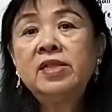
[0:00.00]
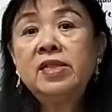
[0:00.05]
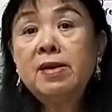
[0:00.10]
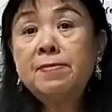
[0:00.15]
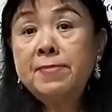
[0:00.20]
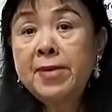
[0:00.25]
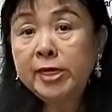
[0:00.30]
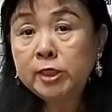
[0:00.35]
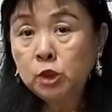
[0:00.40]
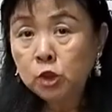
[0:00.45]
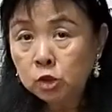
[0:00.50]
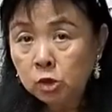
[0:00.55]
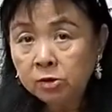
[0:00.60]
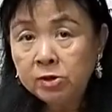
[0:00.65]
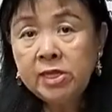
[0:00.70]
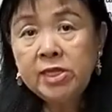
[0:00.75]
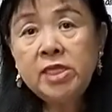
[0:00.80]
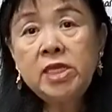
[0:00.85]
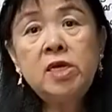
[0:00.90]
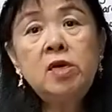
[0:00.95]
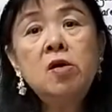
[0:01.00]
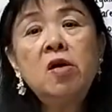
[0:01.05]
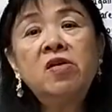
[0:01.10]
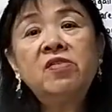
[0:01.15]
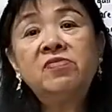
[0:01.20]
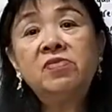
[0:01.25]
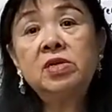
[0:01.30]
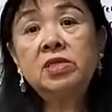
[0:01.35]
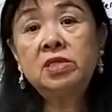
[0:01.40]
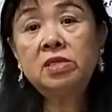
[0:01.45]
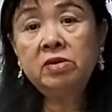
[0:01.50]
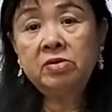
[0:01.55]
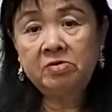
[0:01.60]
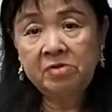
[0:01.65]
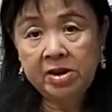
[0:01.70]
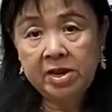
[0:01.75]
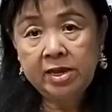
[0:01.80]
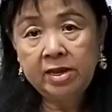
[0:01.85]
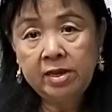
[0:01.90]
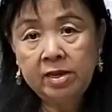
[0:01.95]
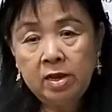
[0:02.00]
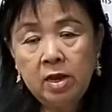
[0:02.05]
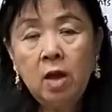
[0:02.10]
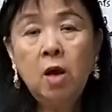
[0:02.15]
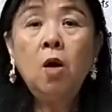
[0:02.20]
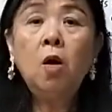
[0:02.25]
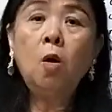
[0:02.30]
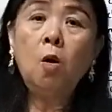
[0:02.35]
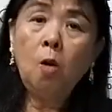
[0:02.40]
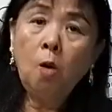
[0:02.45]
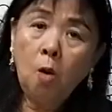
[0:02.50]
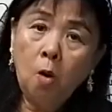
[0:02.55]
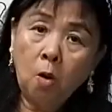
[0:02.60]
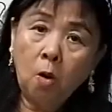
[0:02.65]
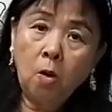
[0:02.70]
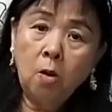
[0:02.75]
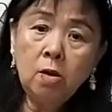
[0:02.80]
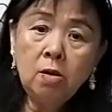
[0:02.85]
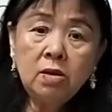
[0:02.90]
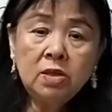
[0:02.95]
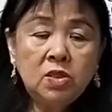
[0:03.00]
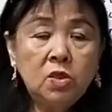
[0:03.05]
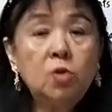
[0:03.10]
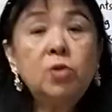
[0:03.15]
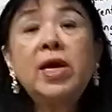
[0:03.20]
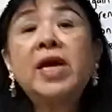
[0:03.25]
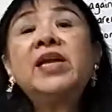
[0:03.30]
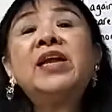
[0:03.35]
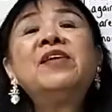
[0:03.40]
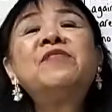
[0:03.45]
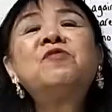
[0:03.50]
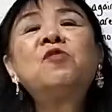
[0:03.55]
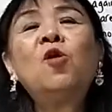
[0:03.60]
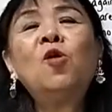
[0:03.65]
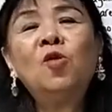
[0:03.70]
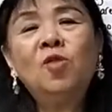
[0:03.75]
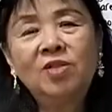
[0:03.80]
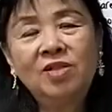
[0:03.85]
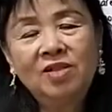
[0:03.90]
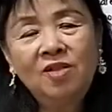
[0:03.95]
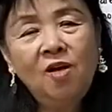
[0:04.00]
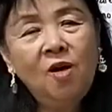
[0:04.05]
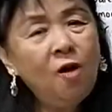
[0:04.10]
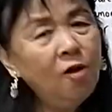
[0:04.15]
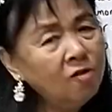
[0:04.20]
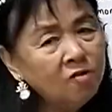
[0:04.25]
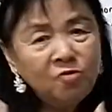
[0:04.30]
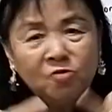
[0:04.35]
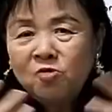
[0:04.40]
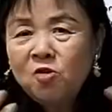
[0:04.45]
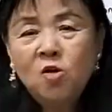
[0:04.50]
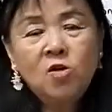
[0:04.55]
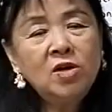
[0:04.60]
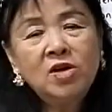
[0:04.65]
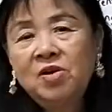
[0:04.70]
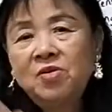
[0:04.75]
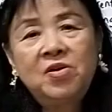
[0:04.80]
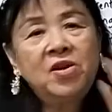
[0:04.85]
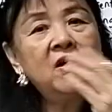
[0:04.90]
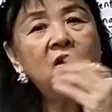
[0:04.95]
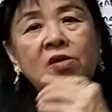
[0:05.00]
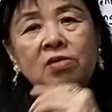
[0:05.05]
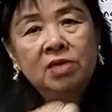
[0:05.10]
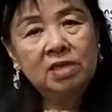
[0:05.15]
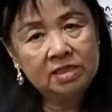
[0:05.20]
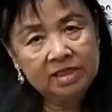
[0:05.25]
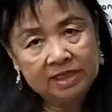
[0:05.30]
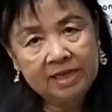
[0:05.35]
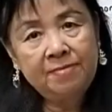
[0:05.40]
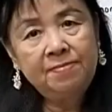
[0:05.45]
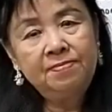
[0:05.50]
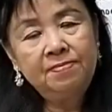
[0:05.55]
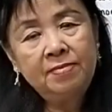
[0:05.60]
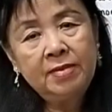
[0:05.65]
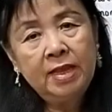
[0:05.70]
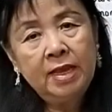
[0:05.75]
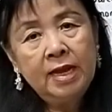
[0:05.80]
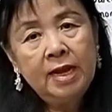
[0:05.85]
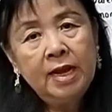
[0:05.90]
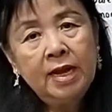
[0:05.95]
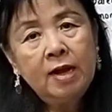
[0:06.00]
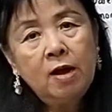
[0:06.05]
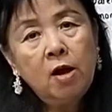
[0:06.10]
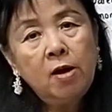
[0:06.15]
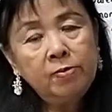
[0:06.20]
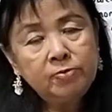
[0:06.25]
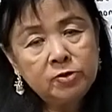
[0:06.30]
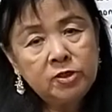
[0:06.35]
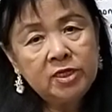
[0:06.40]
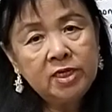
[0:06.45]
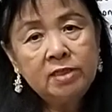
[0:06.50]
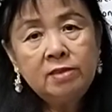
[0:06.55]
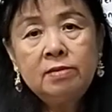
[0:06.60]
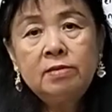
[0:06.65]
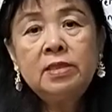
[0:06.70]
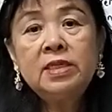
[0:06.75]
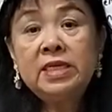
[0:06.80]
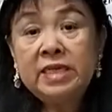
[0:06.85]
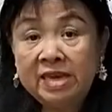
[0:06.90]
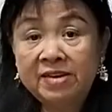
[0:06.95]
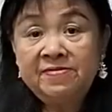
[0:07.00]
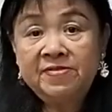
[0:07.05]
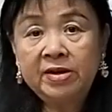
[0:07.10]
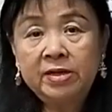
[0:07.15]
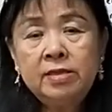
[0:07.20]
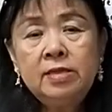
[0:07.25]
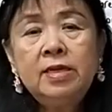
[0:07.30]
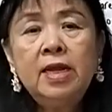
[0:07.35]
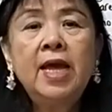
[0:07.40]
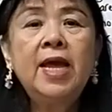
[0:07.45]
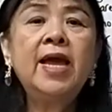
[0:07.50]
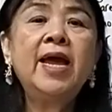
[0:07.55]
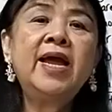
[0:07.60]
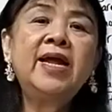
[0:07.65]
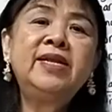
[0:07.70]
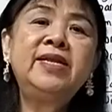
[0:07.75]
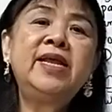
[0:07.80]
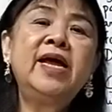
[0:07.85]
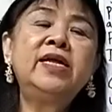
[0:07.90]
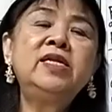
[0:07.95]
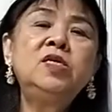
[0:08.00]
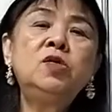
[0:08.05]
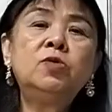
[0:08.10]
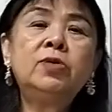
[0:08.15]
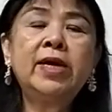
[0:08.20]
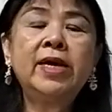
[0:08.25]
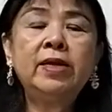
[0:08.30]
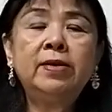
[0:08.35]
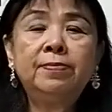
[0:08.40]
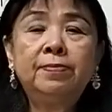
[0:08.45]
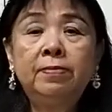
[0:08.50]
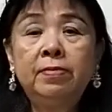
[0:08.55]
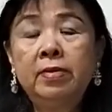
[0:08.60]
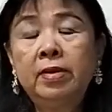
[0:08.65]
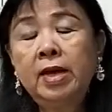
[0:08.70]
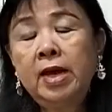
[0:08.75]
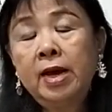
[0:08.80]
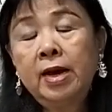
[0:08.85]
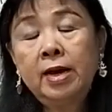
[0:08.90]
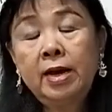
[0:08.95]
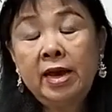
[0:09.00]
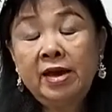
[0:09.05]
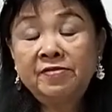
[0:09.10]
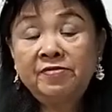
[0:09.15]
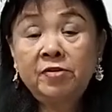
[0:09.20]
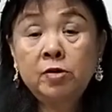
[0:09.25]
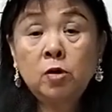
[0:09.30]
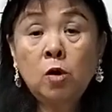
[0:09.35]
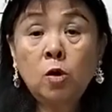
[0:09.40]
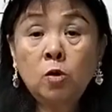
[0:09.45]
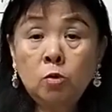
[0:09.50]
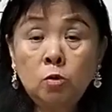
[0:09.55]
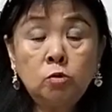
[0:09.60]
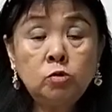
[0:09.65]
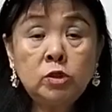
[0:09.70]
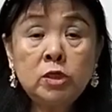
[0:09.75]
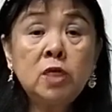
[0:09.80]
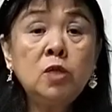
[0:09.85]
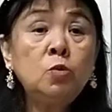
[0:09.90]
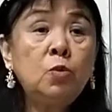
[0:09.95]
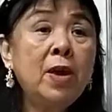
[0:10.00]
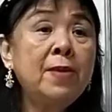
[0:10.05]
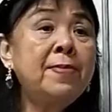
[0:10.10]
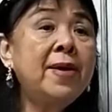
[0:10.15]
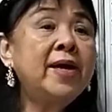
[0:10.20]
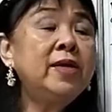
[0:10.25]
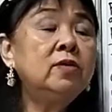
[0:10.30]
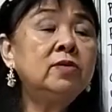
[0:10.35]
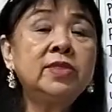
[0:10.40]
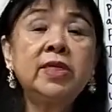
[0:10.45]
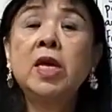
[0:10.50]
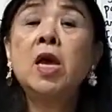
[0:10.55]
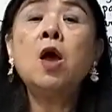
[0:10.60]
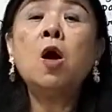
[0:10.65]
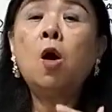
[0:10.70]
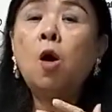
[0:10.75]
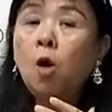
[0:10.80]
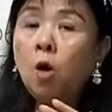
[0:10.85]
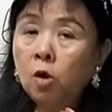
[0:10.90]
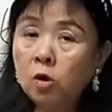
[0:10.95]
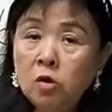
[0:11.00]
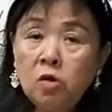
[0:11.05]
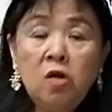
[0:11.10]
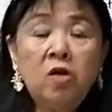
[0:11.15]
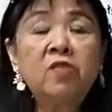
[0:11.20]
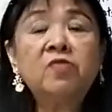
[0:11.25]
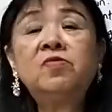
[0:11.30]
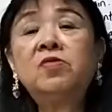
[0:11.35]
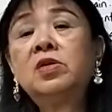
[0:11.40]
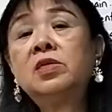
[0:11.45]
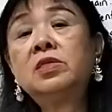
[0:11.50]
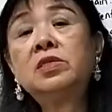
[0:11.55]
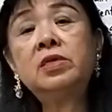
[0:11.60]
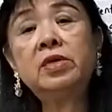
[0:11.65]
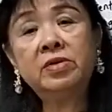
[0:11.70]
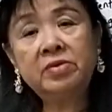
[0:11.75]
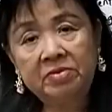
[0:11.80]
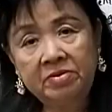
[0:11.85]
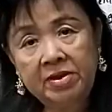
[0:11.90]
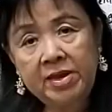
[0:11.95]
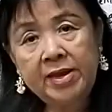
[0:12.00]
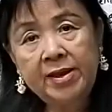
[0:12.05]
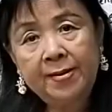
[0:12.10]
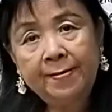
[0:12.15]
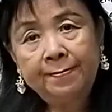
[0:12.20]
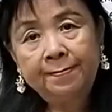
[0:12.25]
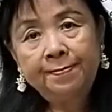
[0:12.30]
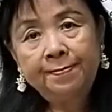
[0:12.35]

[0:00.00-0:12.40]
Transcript: The majority of us agree. Or you can have all 4 agree on the same option given, and then you can have a conclusion whereby you say all of us agree.